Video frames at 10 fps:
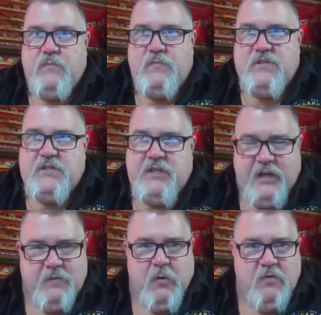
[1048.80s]

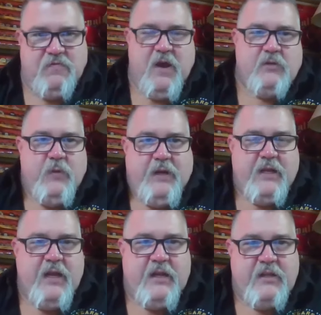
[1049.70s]
succeeded, but we failed. We
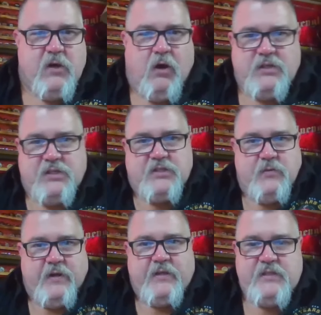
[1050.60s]
didn't get into all six
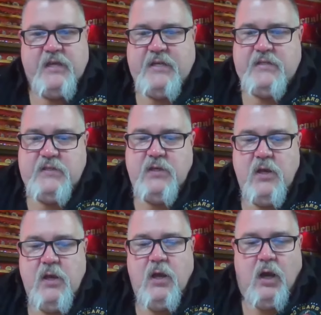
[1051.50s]
New England states,
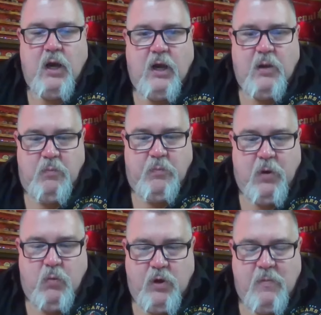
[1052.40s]
um,
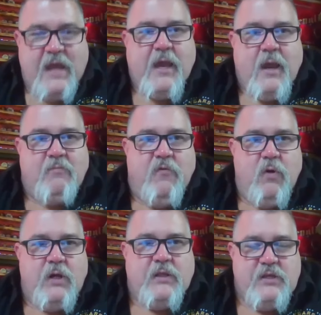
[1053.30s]
but we're making up
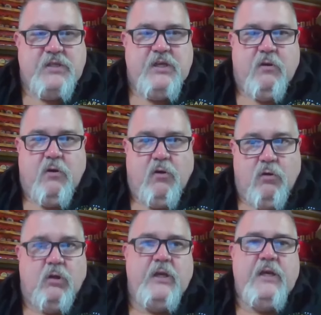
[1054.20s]
for it this year
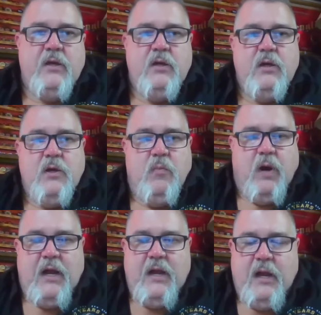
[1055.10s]
early
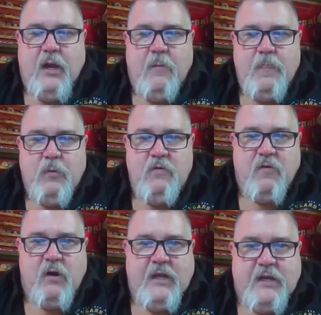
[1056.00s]
by um, we've
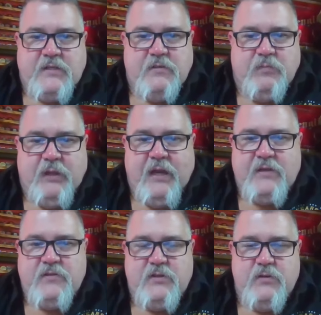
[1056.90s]
already got some
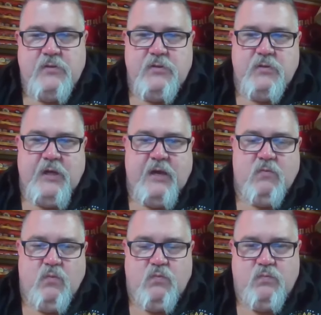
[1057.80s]
plans to to get
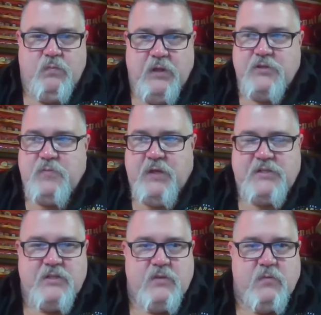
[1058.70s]
into
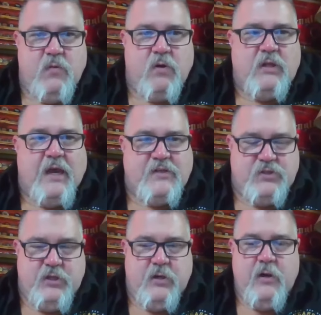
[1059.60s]
places that we weren't
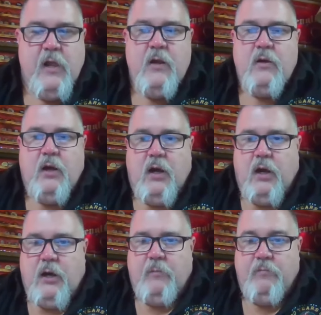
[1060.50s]
last year.
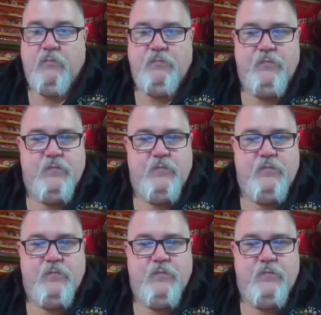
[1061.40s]
Um,